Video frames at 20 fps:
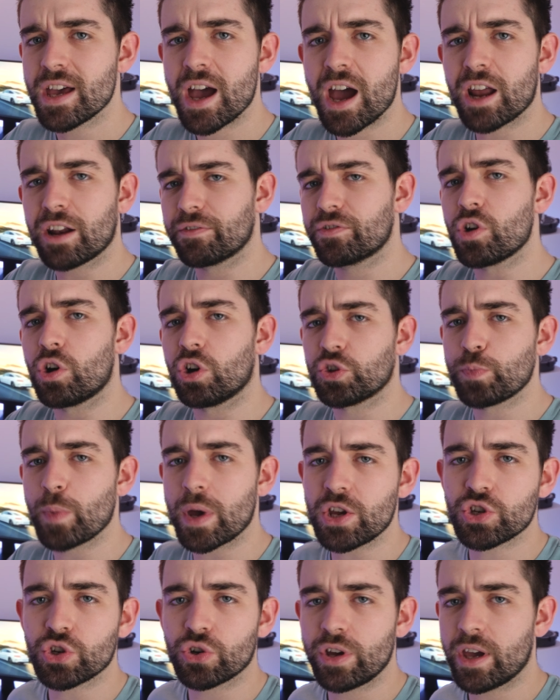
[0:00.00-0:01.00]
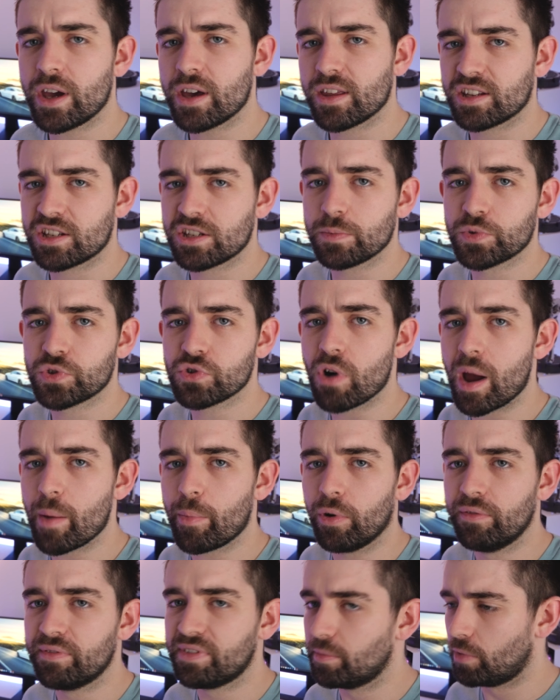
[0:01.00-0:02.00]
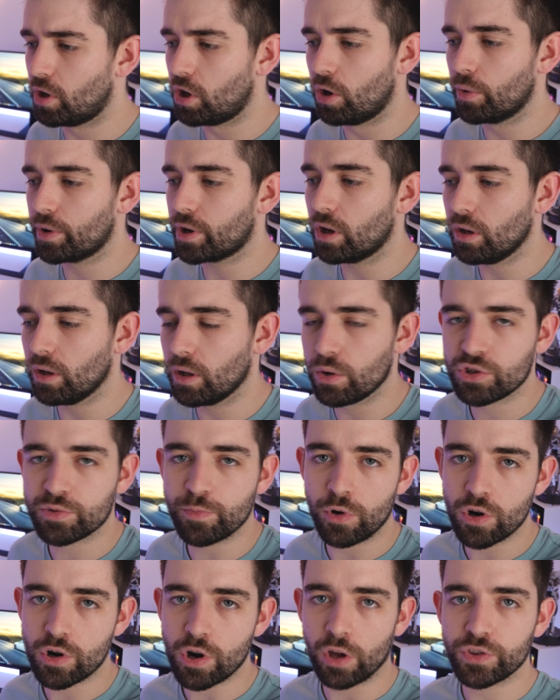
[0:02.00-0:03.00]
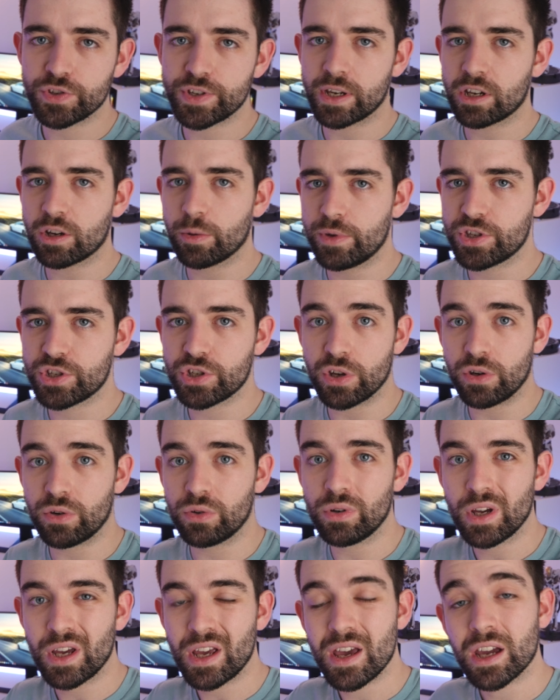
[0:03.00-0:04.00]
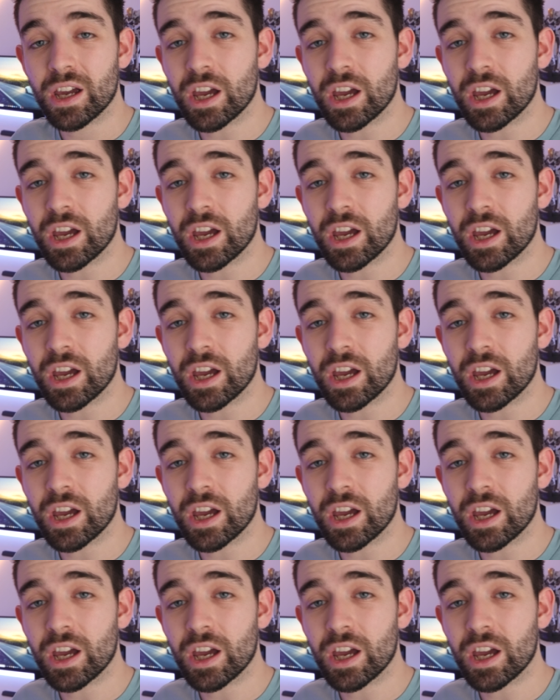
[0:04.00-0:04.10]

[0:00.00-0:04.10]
And of course, make sure you hit that subscribe button for more. We've got loads more content coming soon.